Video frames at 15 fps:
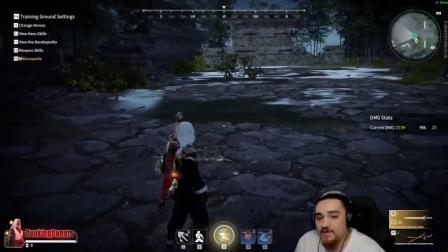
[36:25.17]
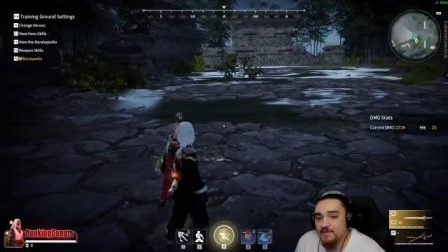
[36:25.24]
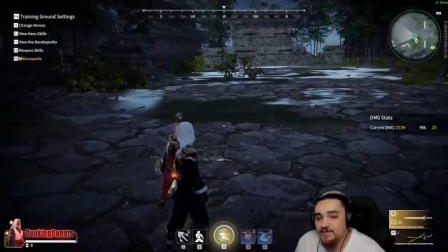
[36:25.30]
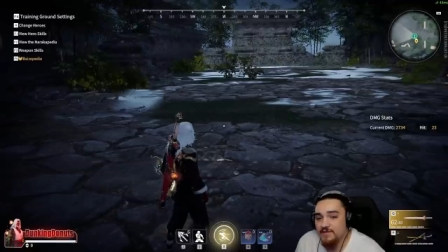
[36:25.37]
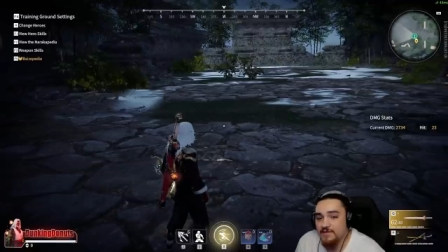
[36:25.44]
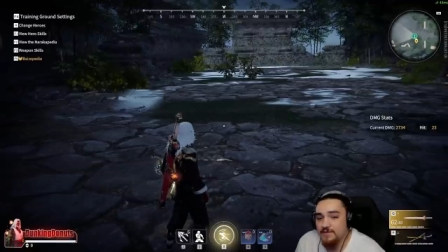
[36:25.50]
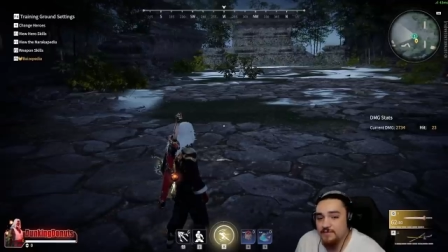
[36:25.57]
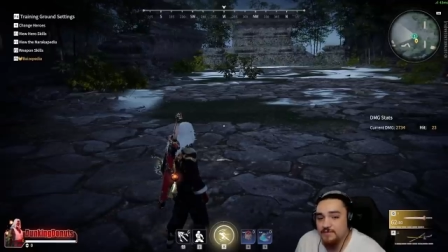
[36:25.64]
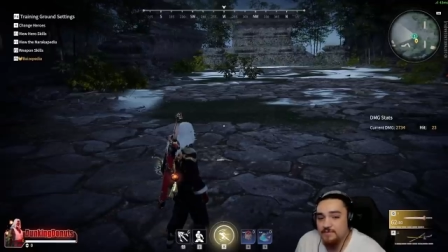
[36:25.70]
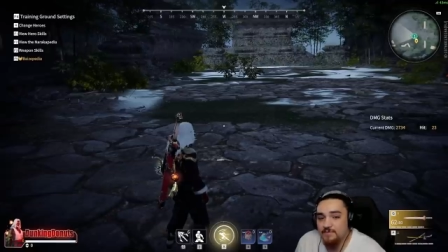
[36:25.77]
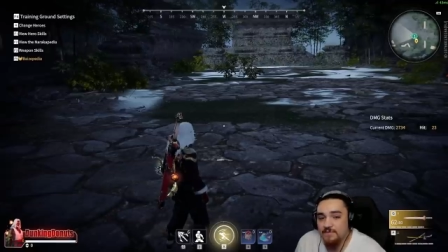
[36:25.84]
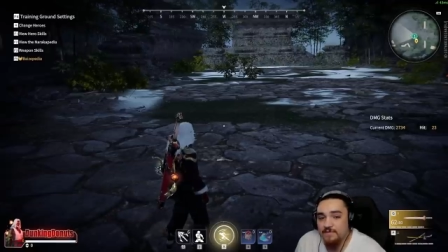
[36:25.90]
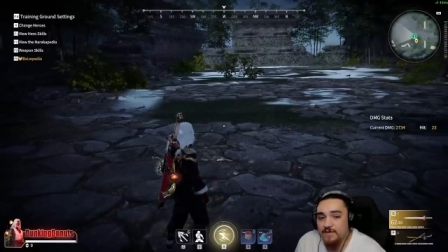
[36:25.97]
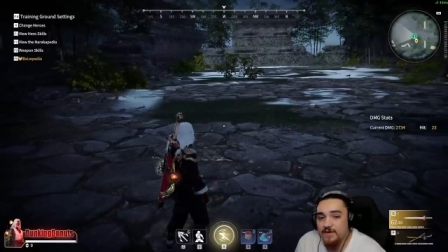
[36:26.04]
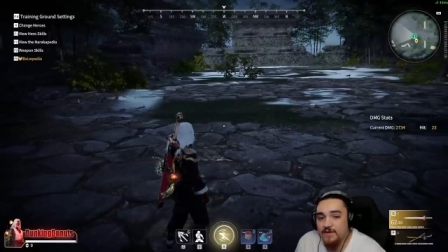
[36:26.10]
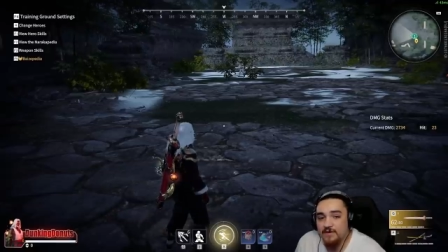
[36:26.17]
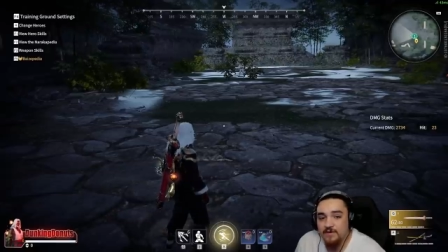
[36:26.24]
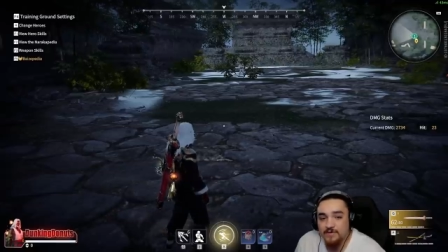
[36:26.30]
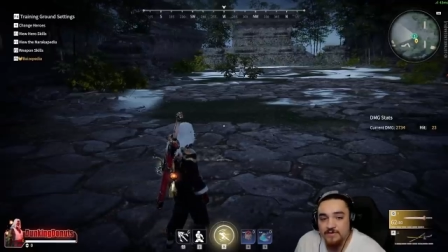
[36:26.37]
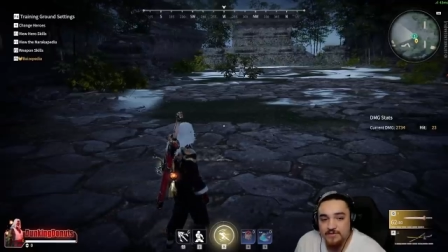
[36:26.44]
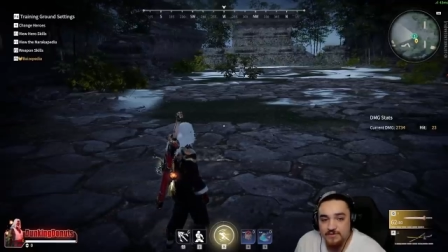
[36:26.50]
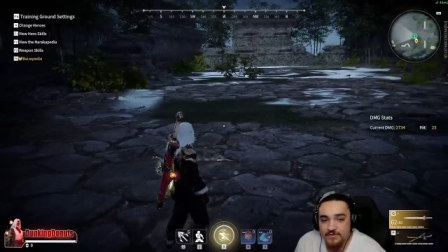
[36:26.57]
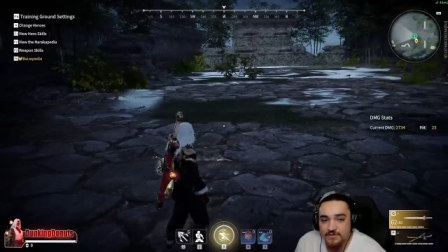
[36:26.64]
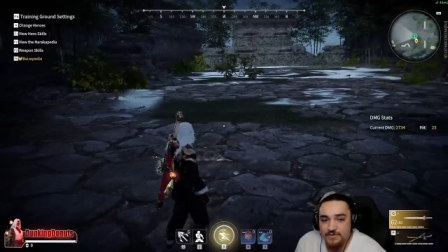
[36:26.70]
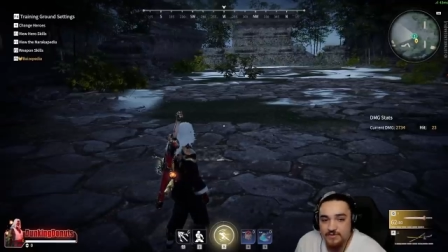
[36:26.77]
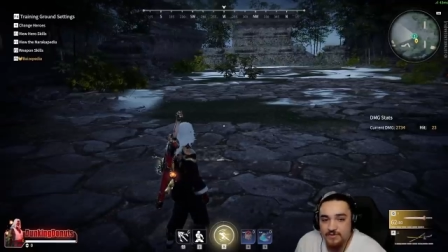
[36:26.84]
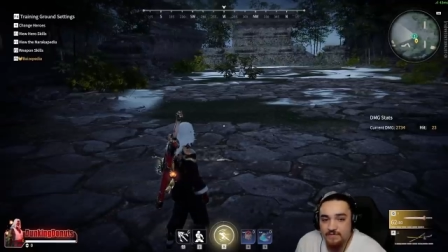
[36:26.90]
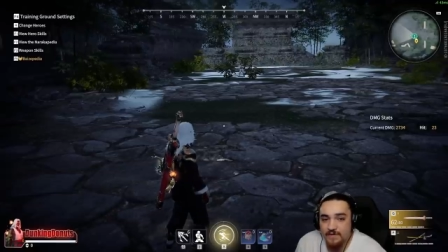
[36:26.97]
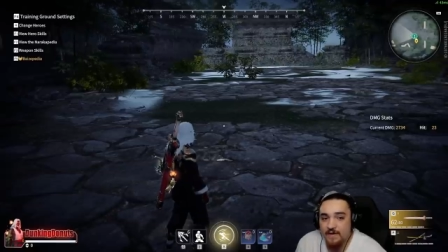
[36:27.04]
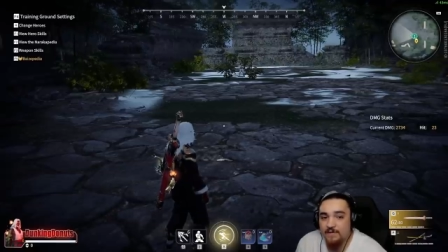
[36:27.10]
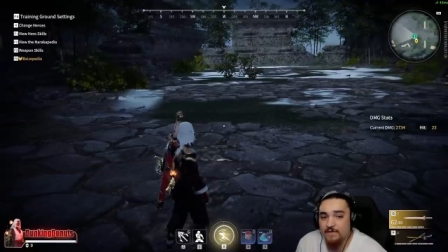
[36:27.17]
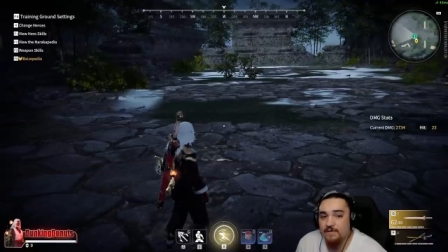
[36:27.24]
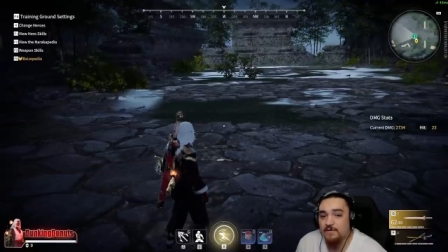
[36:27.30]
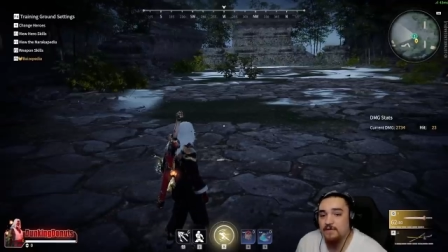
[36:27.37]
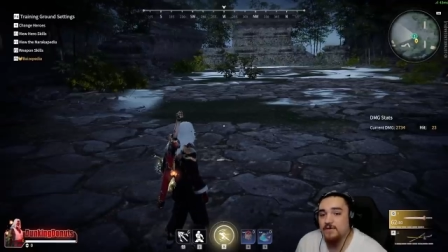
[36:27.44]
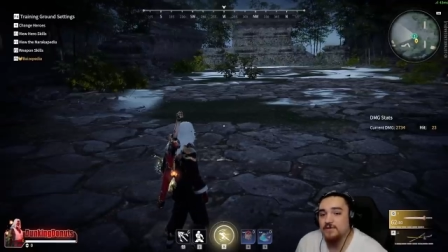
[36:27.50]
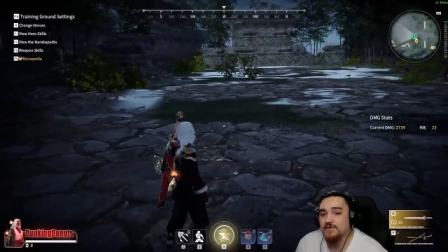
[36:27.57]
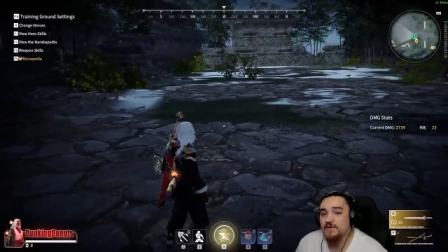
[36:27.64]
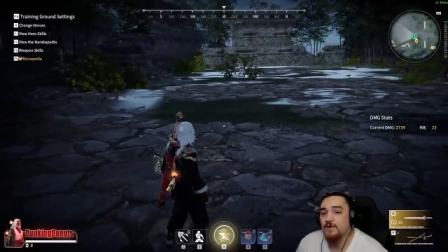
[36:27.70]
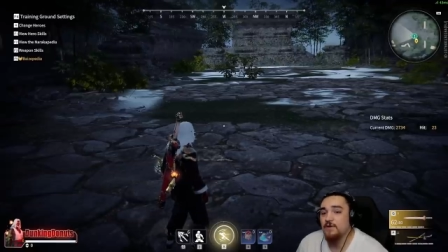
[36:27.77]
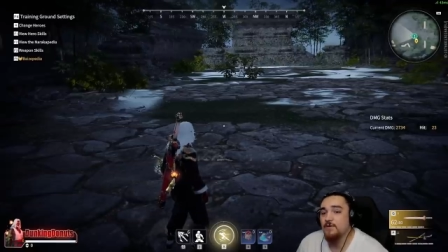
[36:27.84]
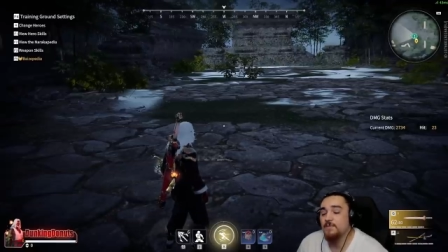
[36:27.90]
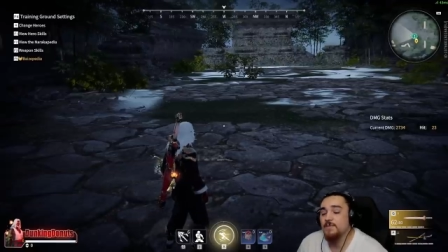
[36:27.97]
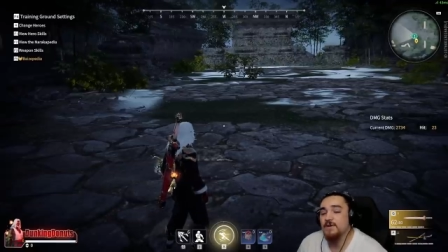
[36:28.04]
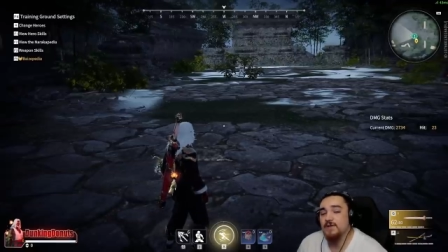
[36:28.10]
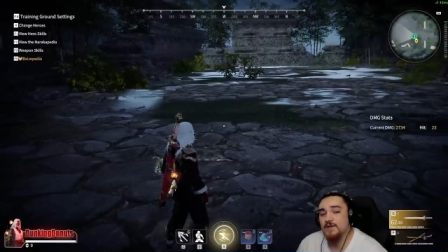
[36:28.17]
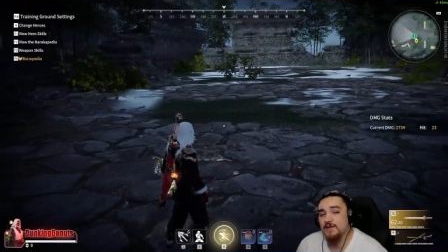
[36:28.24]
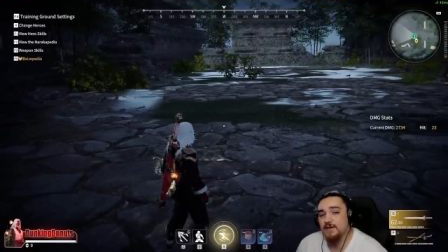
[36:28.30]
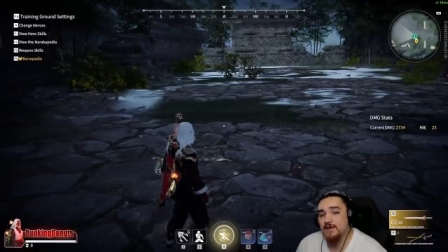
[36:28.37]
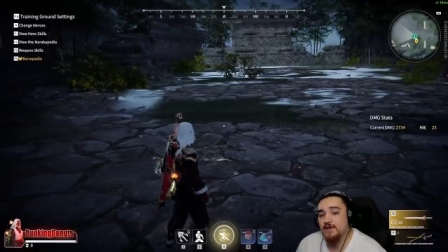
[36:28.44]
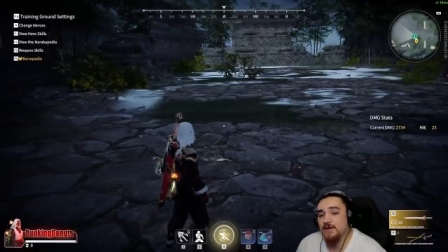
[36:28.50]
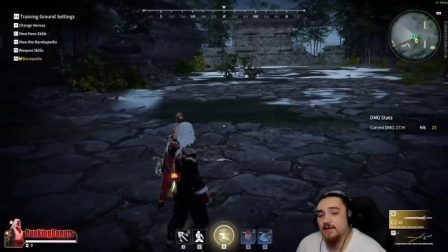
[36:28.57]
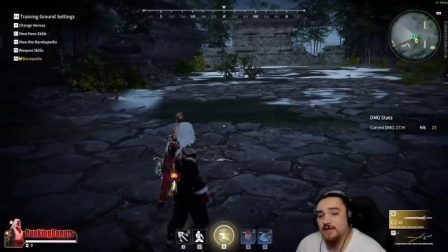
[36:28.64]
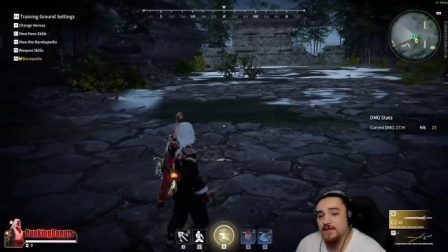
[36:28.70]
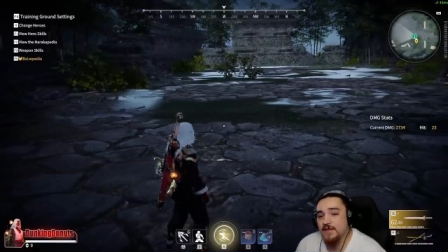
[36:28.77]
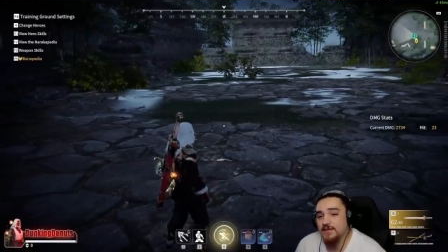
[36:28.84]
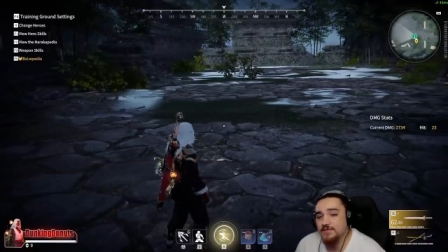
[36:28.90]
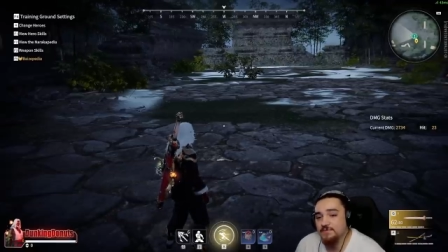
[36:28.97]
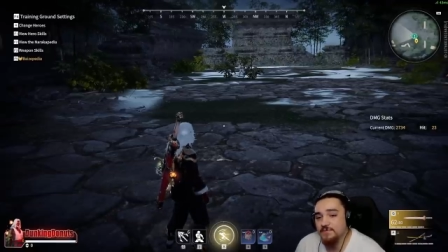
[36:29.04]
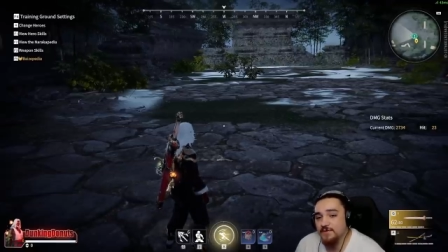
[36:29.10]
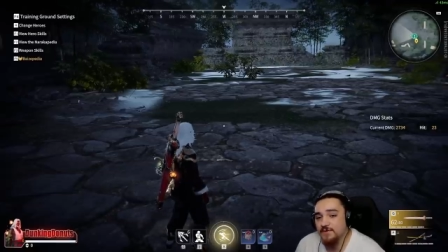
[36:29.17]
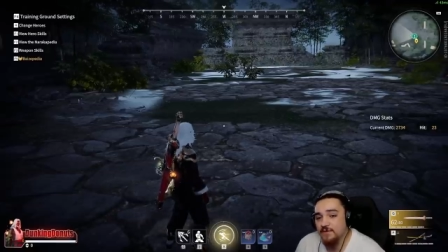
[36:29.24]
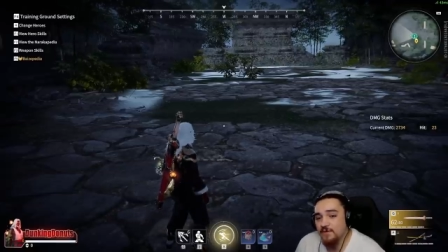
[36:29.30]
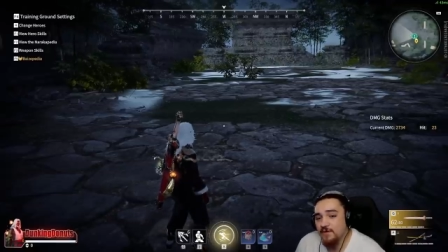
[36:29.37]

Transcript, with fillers: is that you should be very conscious of how you look to open an engagement